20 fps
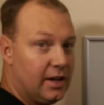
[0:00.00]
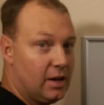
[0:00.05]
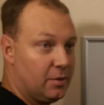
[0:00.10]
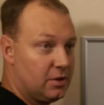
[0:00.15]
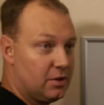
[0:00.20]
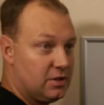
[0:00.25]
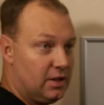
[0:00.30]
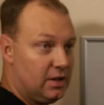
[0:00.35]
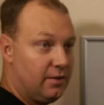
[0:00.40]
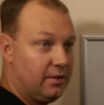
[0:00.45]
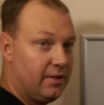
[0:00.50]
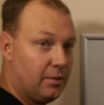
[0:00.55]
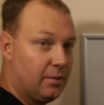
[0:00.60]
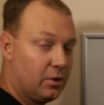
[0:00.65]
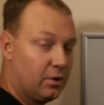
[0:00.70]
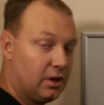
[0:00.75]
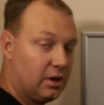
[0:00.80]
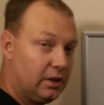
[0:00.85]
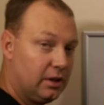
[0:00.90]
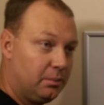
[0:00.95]
how much
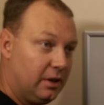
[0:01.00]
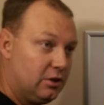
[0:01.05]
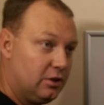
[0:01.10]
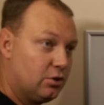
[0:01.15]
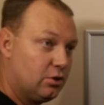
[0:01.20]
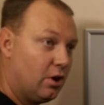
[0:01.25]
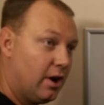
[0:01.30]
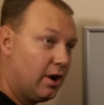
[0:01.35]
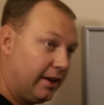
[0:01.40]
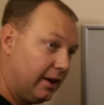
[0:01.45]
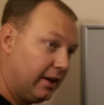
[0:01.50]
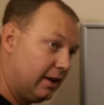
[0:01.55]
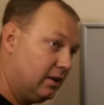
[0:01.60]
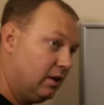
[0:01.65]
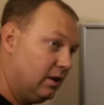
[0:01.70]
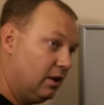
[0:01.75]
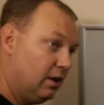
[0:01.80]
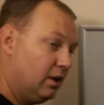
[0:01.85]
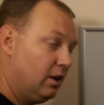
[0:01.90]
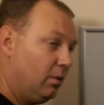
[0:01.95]
CFM we're going to be drawing
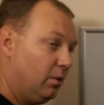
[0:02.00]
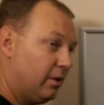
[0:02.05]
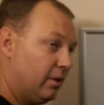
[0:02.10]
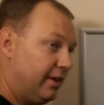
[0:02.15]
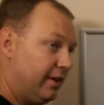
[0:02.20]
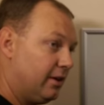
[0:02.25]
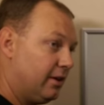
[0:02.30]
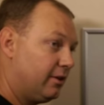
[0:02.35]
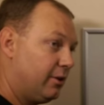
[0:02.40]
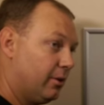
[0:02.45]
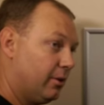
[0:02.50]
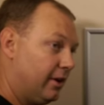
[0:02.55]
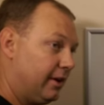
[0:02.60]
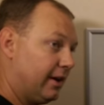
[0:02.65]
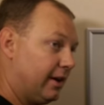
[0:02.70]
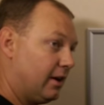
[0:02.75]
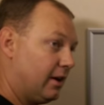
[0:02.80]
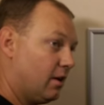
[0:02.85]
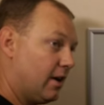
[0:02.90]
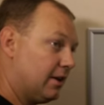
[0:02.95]
in with
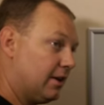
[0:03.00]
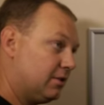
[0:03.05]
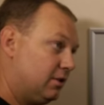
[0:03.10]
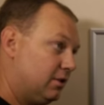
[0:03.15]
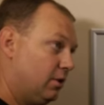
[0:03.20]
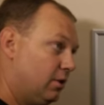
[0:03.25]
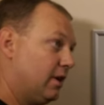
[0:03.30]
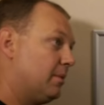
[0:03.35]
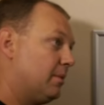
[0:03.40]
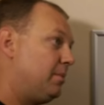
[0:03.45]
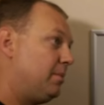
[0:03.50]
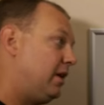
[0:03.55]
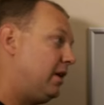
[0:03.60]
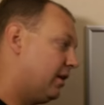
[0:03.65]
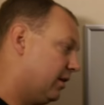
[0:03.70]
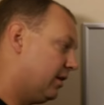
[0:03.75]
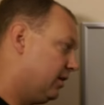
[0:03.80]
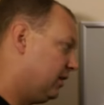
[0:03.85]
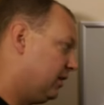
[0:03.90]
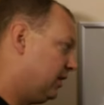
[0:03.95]
intercooling at our altitude up
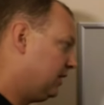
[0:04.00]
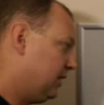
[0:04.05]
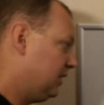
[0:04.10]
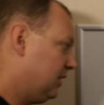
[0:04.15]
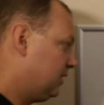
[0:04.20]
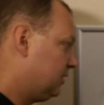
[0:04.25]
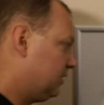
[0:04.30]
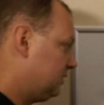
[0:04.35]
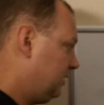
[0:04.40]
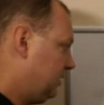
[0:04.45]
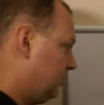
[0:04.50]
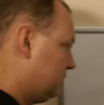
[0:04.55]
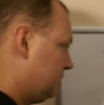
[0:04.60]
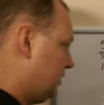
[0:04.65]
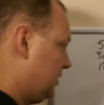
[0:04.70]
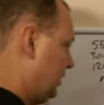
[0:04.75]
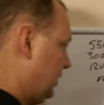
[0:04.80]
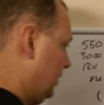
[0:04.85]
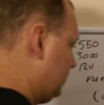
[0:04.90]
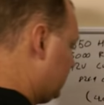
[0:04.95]
here, Cedar
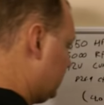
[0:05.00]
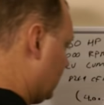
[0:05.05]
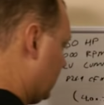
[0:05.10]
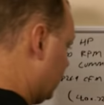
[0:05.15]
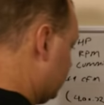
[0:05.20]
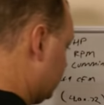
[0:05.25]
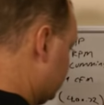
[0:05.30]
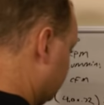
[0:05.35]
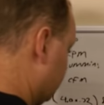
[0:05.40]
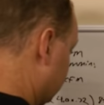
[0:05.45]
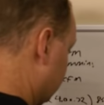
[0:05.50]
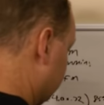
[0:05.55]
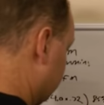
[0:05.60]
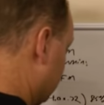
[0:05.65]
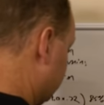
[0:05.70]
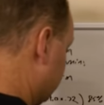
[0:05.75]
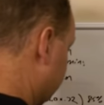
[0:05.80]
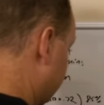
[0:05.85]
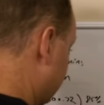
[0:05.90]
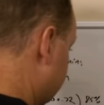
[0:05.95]
City, Utah. So we're going
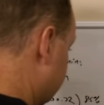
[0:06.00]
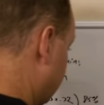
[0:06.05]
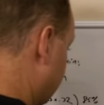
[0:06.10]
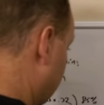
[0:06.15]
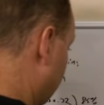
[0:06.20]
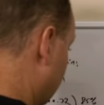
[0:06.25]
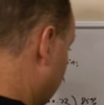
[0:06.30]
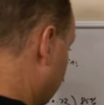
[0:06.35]
to multiply this by